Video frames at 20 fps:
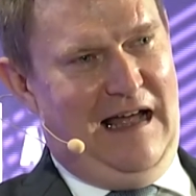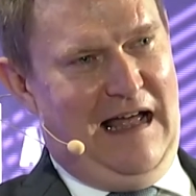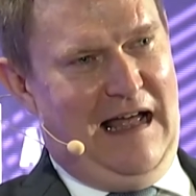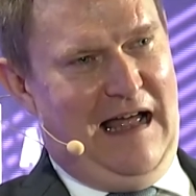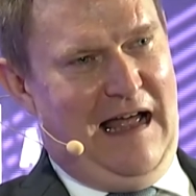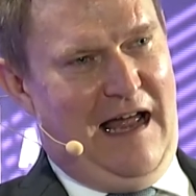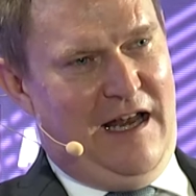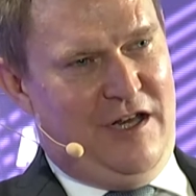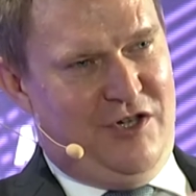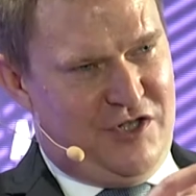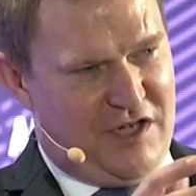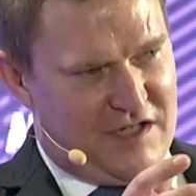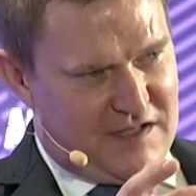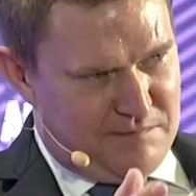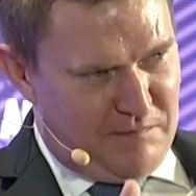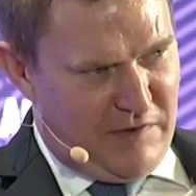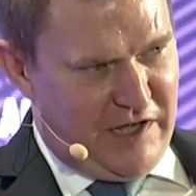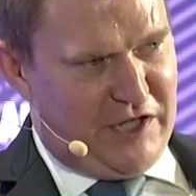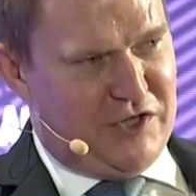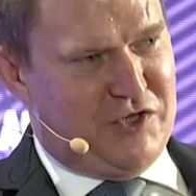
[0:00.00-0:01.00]
and just
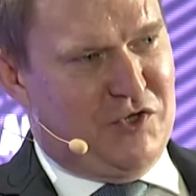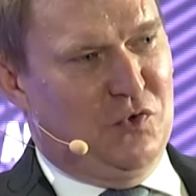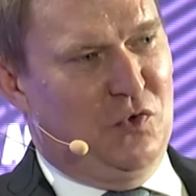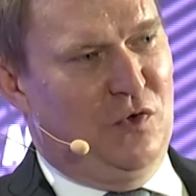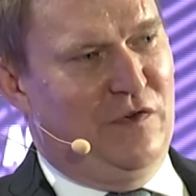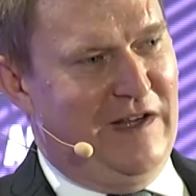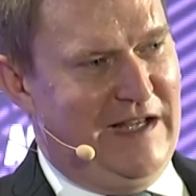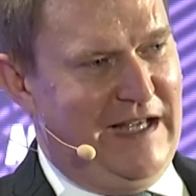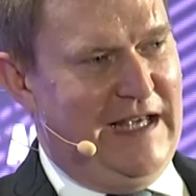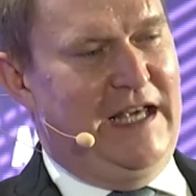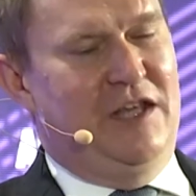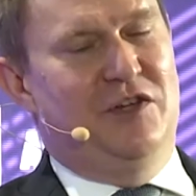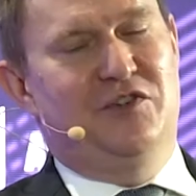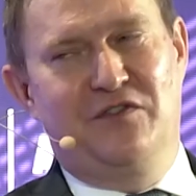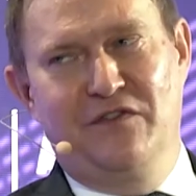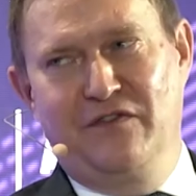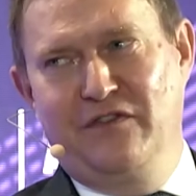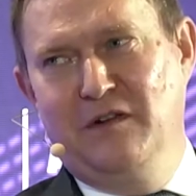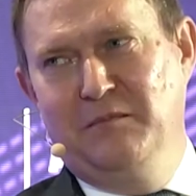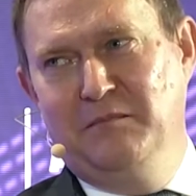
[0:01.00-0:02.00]
make sure that each of
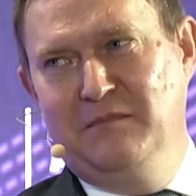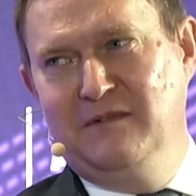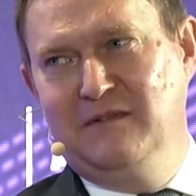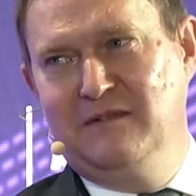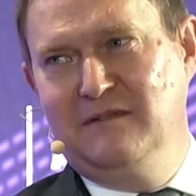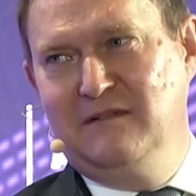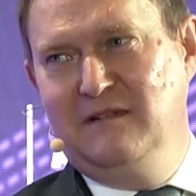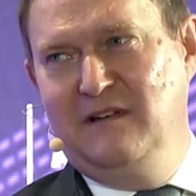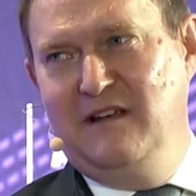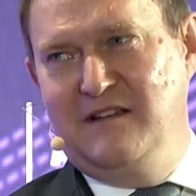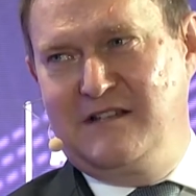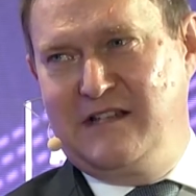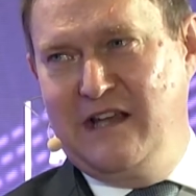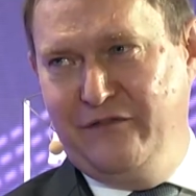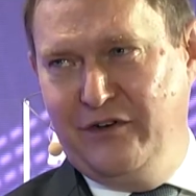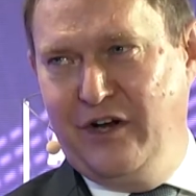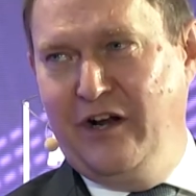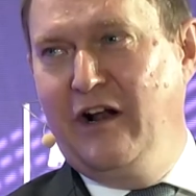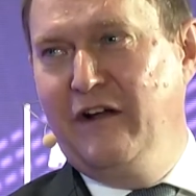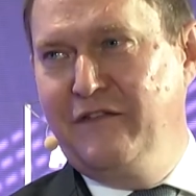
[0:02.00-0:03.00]
them is given
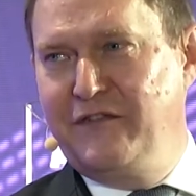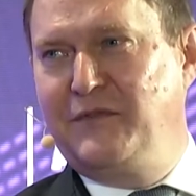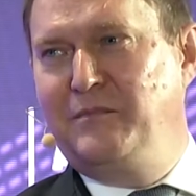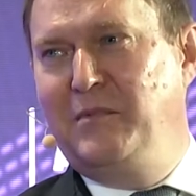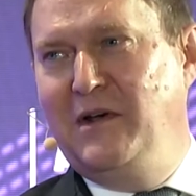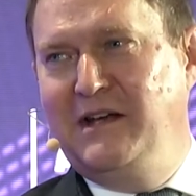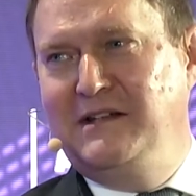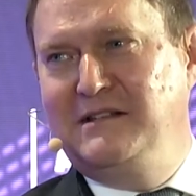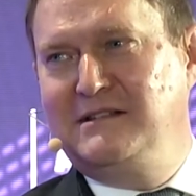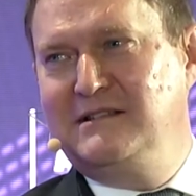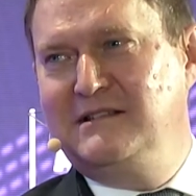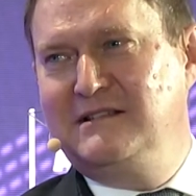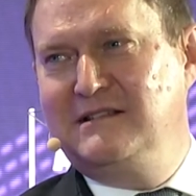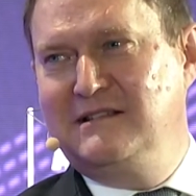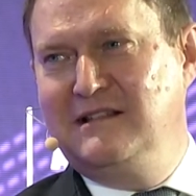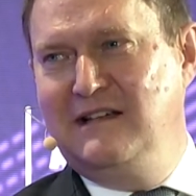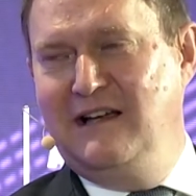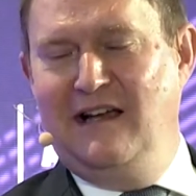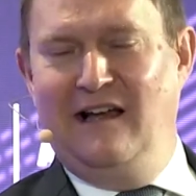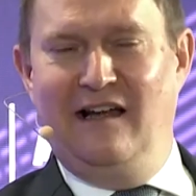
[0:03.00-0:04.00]
enough space.
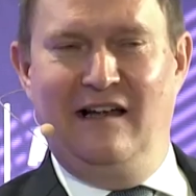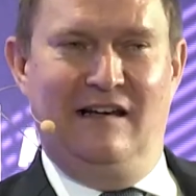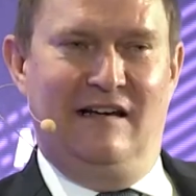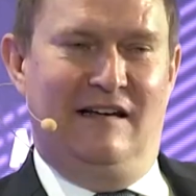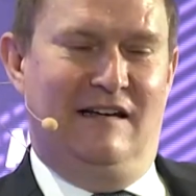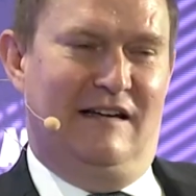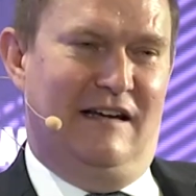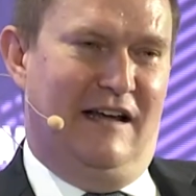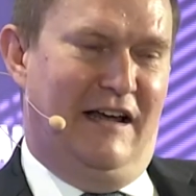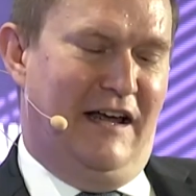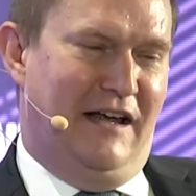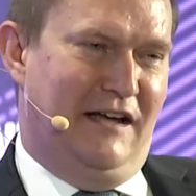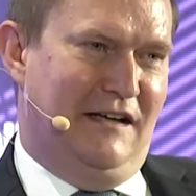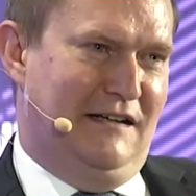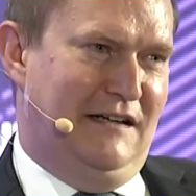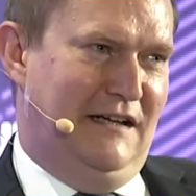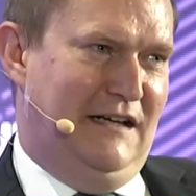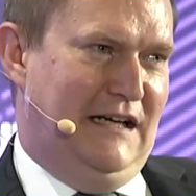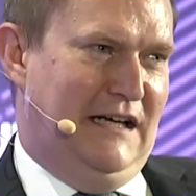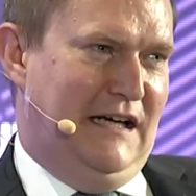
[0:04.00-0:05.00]

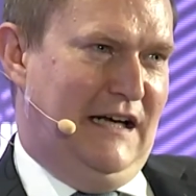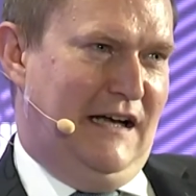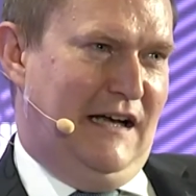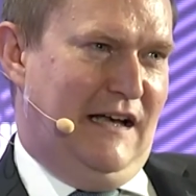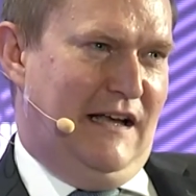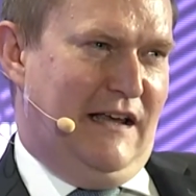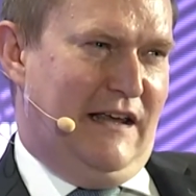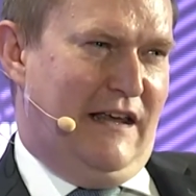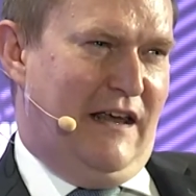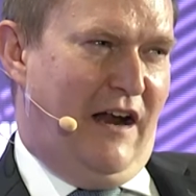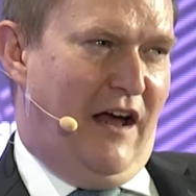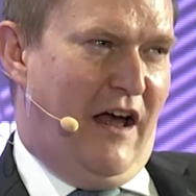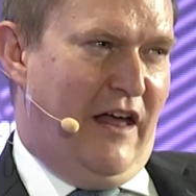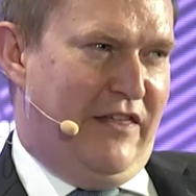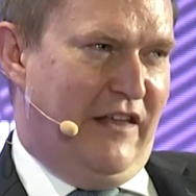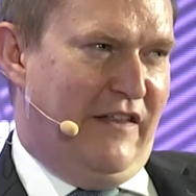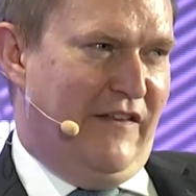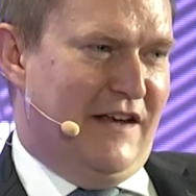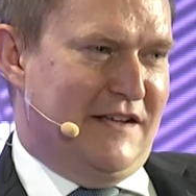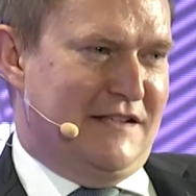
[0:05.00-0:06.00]
And I
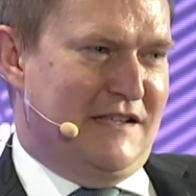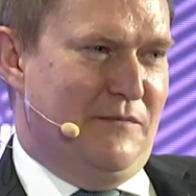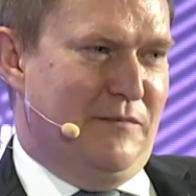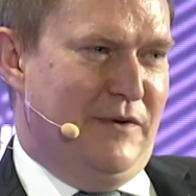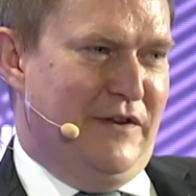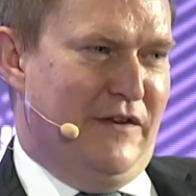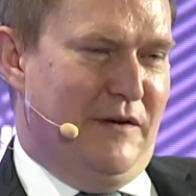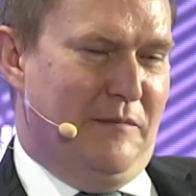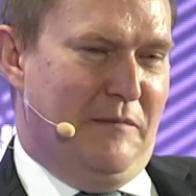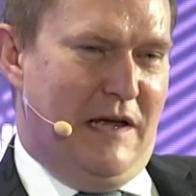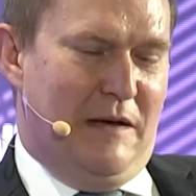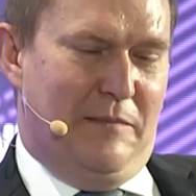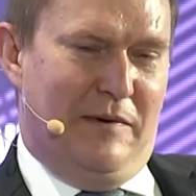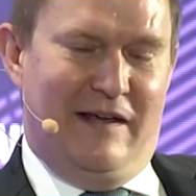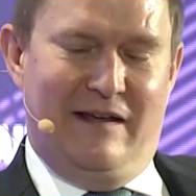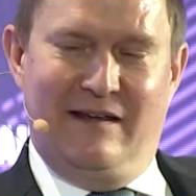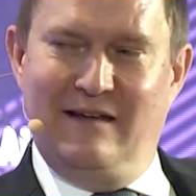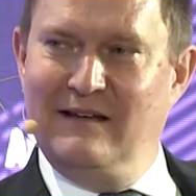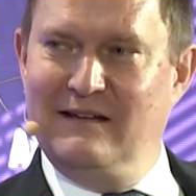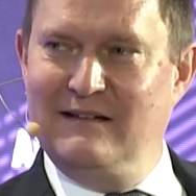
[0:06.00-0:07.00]
think that's something that maybe
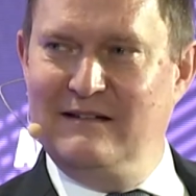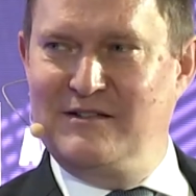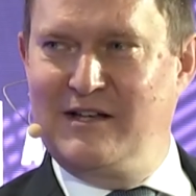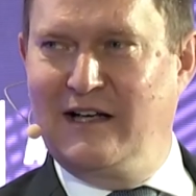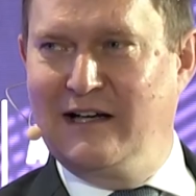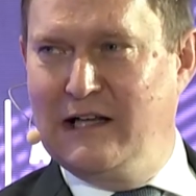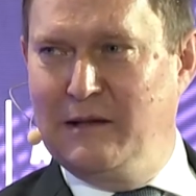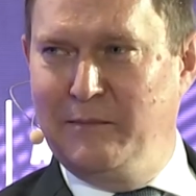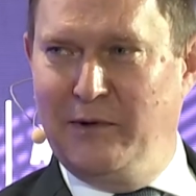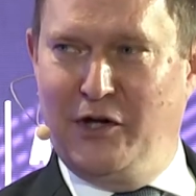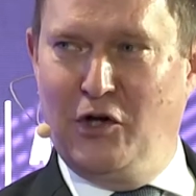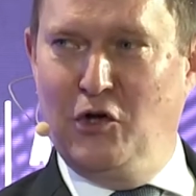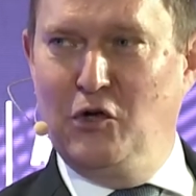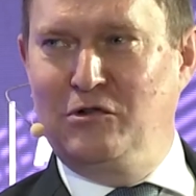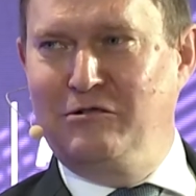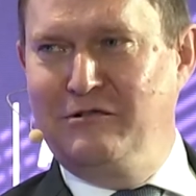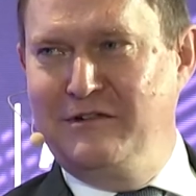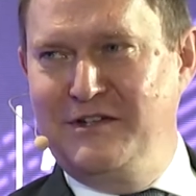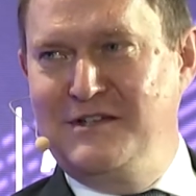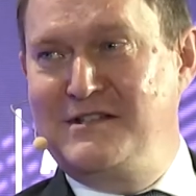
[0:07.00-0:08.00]
as you get a little bit older
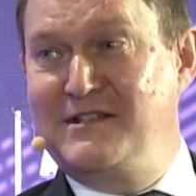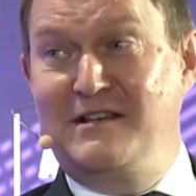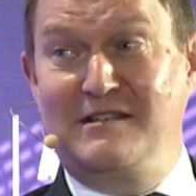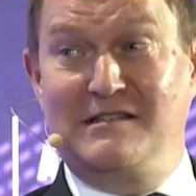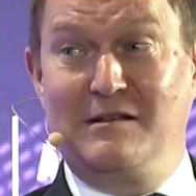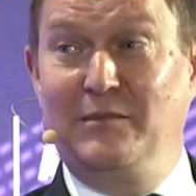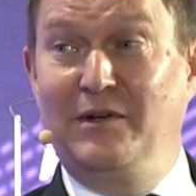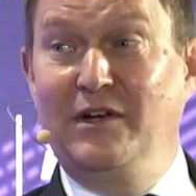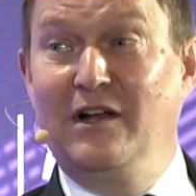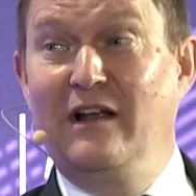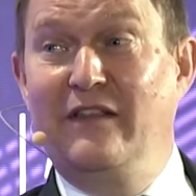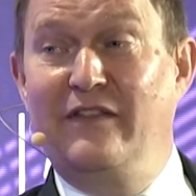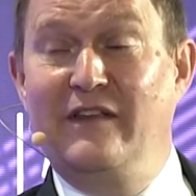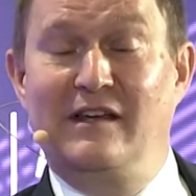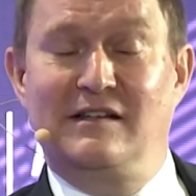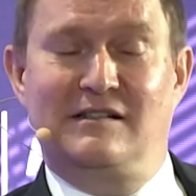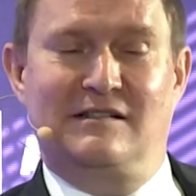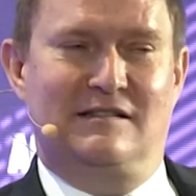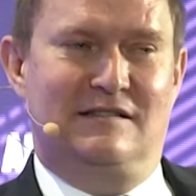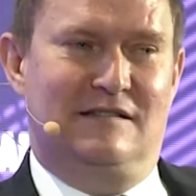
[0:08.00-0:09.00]
and you see something like
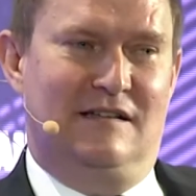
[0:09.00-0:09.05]
this,